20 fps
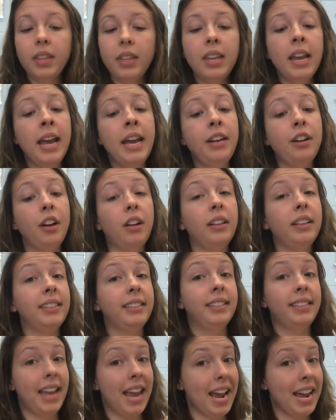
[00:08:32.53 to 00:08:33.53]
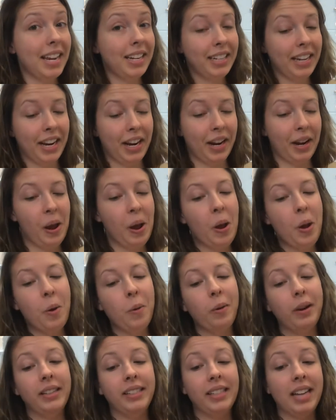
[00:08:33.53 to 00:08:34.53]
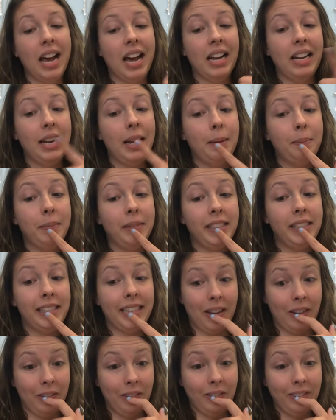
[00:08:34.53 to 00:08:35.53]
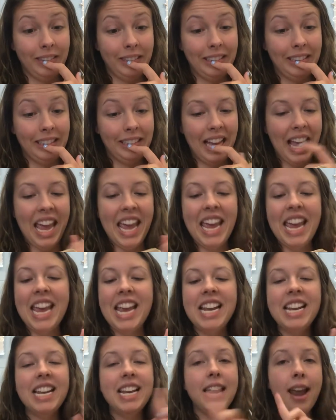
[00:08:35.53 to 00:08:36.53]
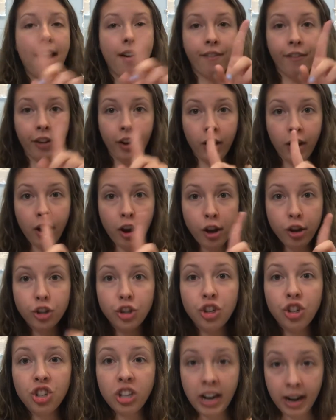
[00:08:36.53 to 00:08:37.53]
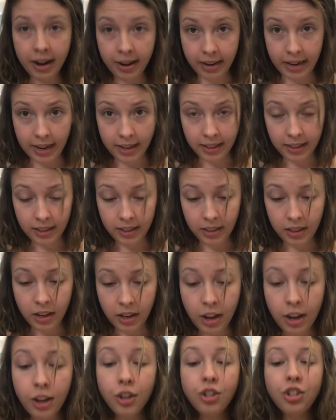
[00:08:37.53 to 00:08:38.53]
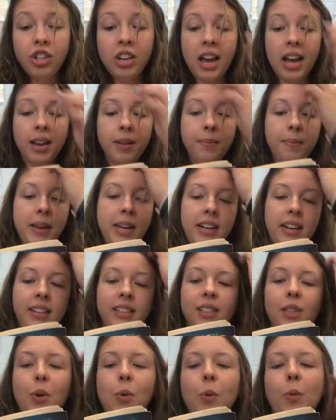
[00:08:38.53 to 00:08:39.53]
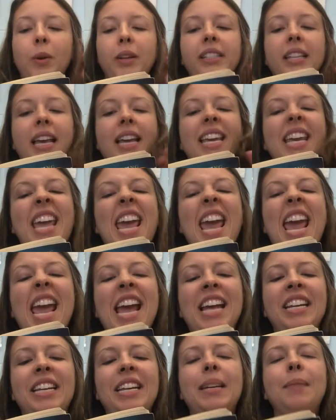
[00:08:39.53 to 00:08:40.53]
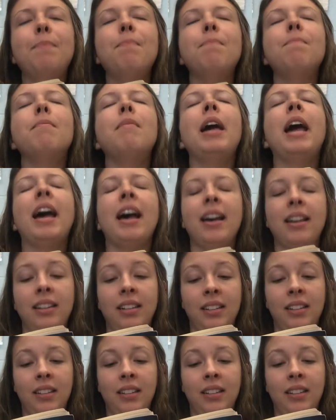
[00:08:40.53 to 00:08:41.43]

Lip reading: And all his candy went on himself. He never shared it. John Midas was candy mad.